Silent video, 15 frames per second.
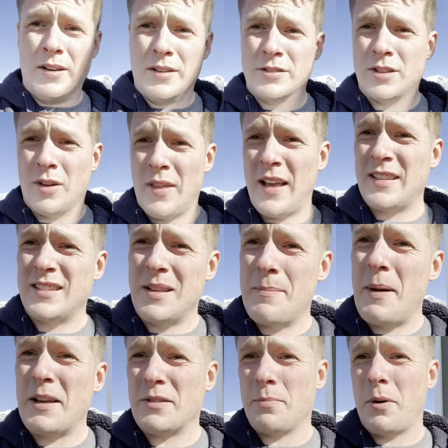So that's the
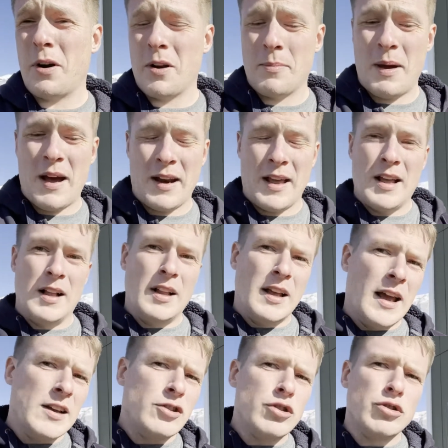best part about it,
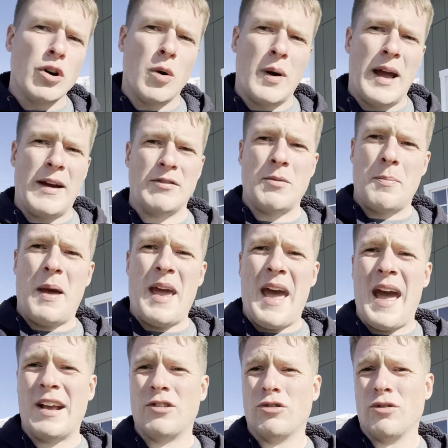is you don't have to pay
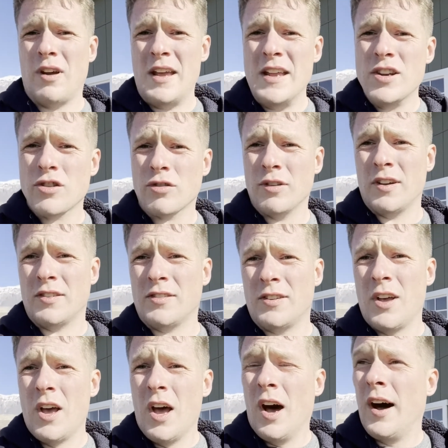extra
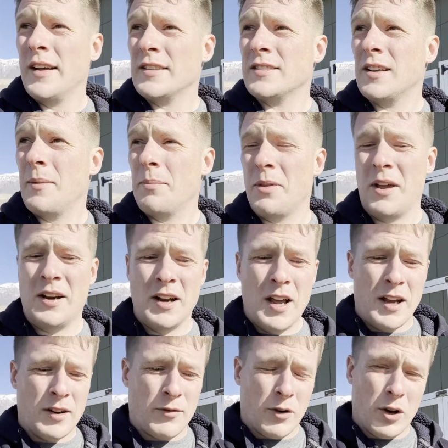interest on something
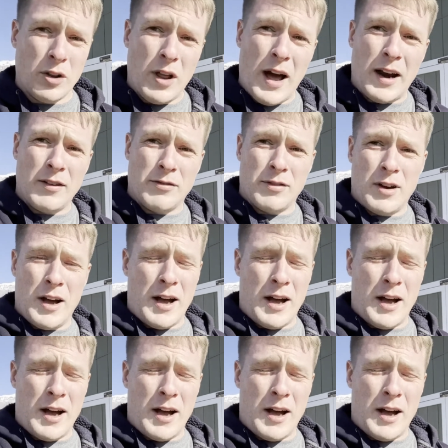for a lot of,